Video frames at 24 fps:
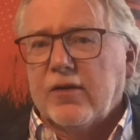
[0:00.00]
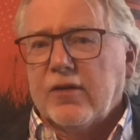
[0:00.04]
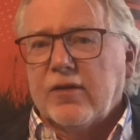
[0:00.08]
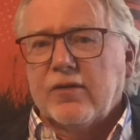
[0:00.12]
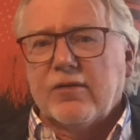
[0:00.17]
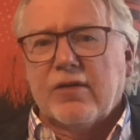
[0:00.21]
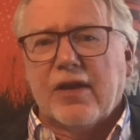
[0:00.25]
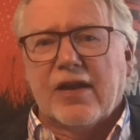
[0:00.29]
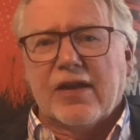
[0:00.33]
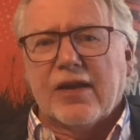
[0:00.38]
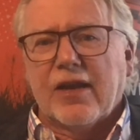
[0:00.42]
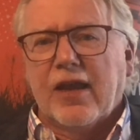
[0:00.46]

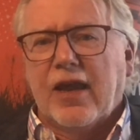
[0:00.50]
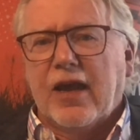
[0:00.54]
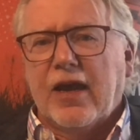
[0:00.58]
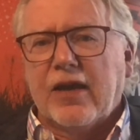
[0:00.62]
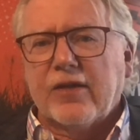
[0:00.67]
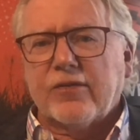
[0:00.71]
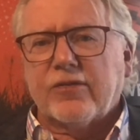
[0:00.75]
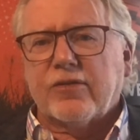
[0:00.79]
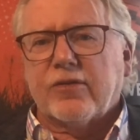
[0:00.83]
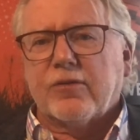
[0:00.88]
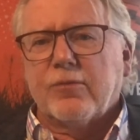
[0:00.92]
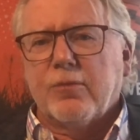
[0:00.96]
that
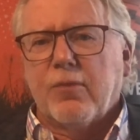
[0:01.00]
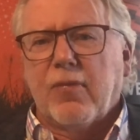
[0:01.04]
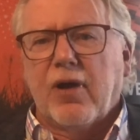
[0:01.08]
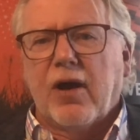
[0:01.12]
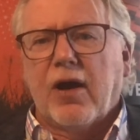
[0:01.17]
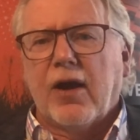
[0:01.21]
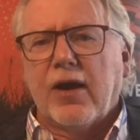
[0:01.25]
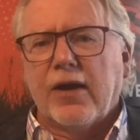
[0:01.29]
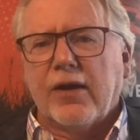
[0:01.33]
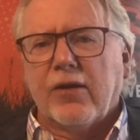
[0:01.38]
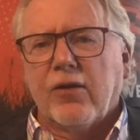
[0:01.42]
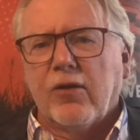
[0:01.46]
last
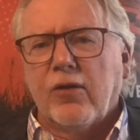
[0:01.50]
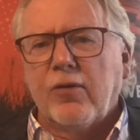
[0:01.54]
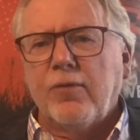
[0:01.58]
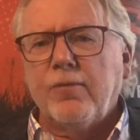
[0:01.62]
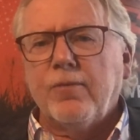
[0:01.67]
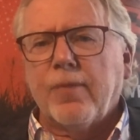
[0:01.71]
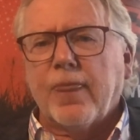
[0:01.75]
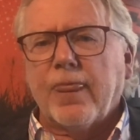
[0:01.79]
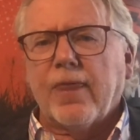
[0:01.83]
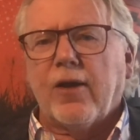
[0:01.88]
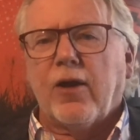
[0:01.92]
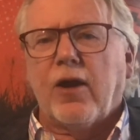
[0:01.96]
mile
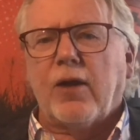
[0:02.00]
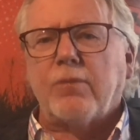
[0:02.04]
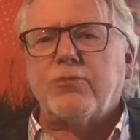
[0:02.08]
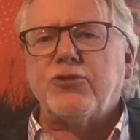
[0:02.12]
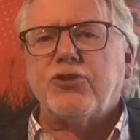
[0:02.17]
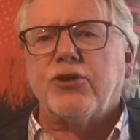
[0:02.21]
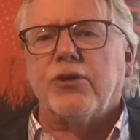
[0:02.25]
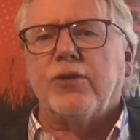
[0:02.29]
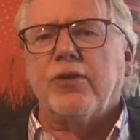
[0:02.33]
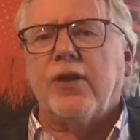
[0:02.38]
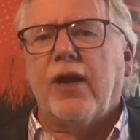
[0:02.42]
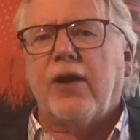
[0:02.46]

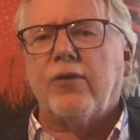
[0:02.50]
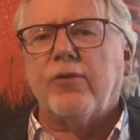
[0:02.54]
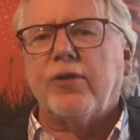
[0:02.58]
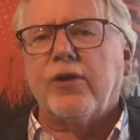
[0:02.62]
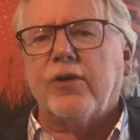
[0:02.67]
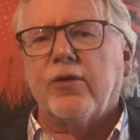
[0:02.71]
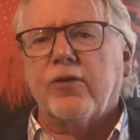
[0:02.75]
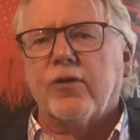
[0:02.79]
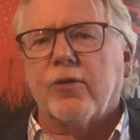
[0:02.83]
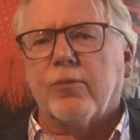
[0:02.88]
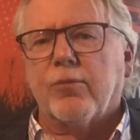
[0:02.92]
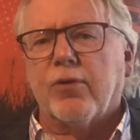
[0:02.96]
option. How are you
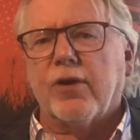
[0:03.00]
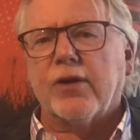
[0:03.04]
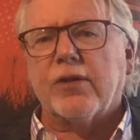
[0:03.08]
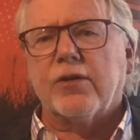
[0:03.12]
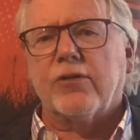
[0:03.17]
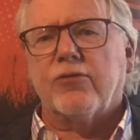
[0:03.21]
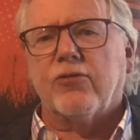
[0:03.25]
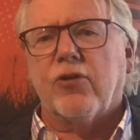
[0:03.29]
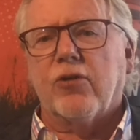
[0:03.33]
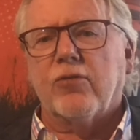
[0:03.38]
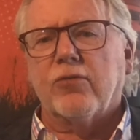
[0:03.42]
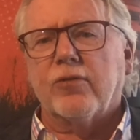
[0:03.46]
going to bring the
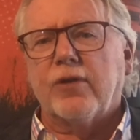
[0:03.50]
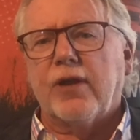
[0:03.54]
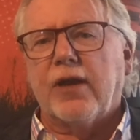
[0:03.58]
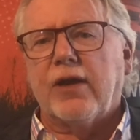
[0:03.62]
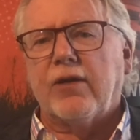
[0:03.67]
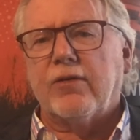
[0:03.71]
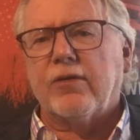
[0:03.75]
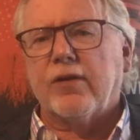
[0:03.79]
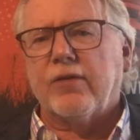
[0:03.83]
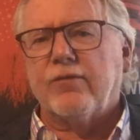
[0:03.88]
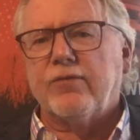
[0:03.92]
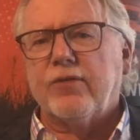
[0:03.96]
drone
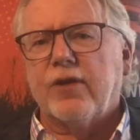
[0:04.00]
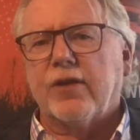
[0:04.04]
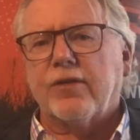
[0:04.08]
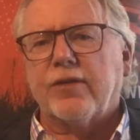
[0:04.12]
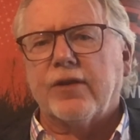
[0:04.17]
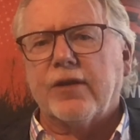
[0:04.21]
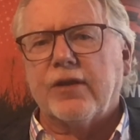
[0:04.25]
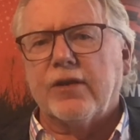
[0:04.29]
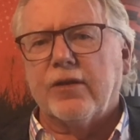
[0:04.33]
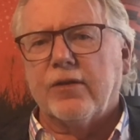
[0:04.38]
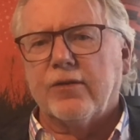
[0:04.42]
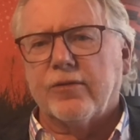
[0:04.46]
down if
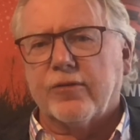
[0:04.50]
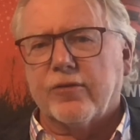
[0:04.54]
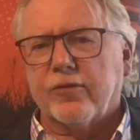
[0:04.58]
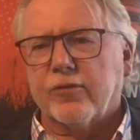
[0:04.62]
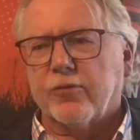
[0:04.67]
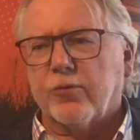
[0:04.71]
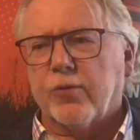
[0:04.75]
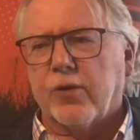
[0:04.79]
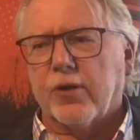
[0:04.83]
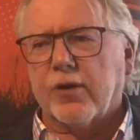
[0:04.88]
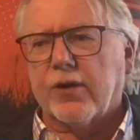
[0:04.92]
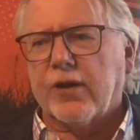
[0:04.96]
nothing else is
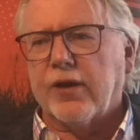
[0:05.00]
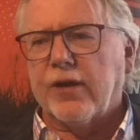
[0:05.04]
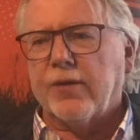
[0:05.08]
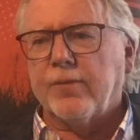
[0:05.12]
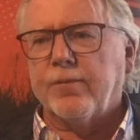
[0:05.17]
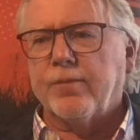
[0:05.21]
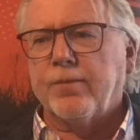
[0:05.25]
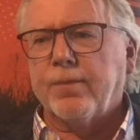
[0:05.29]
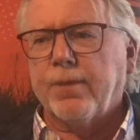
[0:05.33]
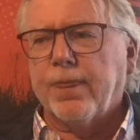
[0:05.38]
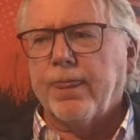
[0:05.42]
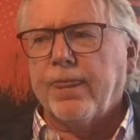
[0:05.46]
working?
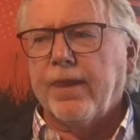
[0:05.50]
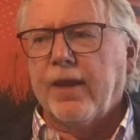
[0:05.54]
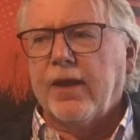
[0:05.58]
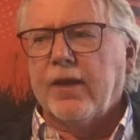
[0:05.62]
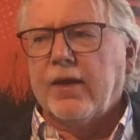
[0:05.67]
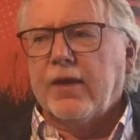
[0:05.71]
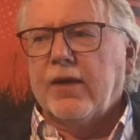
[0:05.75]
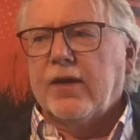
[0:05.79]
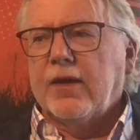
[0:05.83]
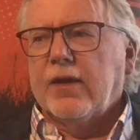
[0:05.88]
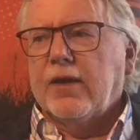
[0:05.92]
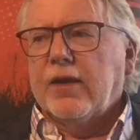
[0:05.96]

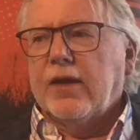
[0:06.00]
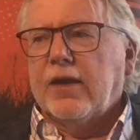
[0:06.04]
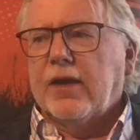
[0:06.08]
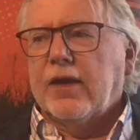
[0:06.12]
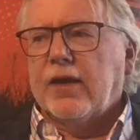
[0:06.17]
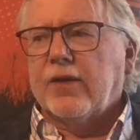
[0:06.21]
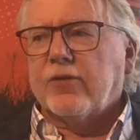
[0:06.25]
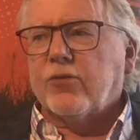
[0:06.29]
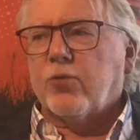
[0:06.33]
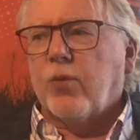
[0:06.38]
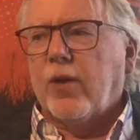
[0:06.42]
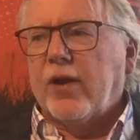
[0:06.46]

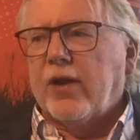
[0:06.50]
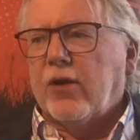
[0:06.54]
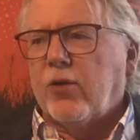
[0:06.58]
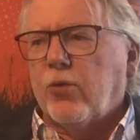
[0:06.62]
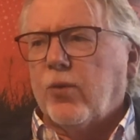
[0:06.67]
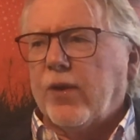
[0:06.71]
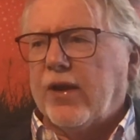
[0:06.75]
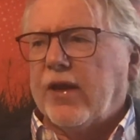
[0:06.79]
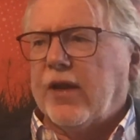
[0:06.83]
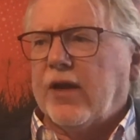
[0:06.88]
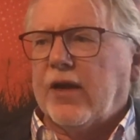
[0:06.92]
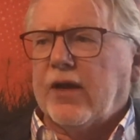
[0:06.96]
As well,
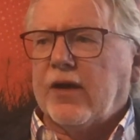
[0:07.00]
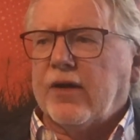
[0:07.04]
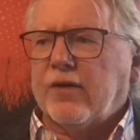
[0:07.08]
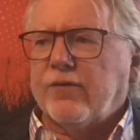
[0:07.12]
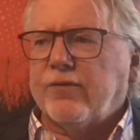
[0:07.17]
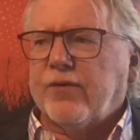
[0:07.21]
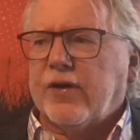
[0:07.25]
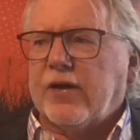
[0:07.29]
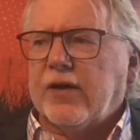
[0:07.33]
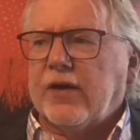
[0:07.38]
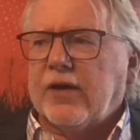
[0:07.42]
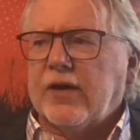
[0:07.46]
we
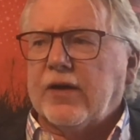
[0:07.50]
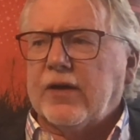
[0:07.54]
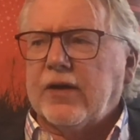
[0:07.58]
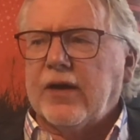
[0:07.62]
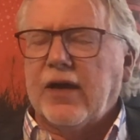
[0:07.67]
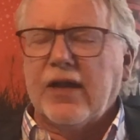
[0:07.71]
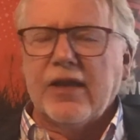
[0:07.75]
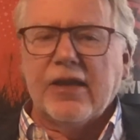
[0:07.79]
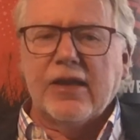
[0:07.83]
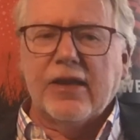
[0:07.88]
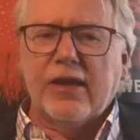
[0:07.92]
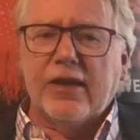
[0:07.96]
have
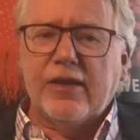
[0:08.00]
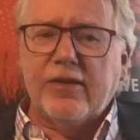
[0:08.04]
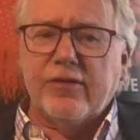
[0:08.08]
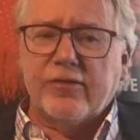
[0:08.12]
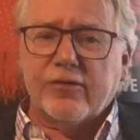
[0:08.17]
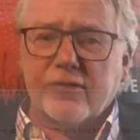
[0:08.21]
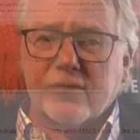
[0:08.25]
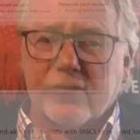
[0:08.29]
a laser